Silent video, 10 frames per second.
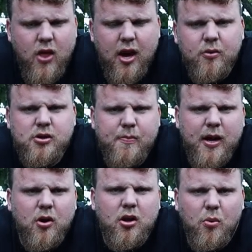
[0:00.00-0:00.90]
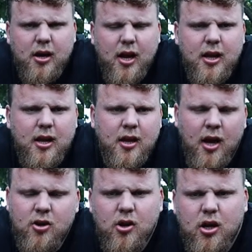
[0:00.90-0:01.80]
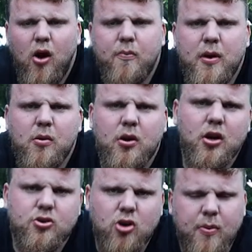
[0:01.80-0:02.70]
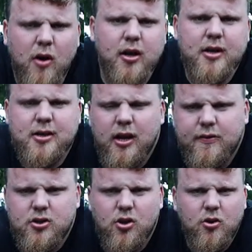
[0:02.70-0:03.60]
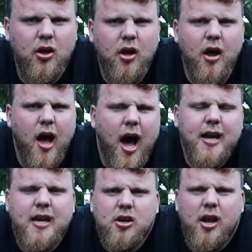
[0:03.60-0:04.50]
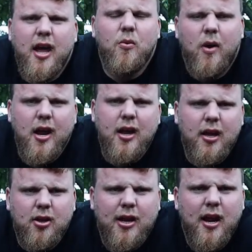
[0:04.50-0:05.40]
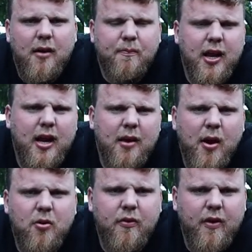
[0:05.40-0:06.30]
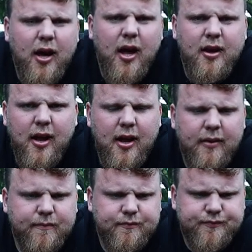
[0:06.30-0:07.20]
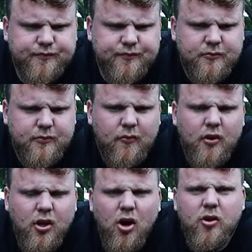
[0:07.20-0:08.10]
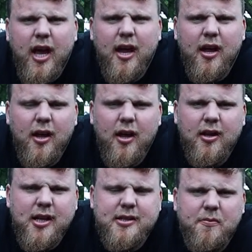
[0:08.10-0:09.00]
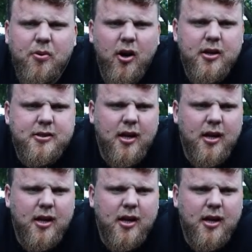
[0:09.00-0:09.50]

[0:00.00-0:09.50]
Then it was a big one, the 190. I knew a lot of people were going to drop out in this lift, so I needed to hit 190 to kind of be in about of it and, you know, get decent points.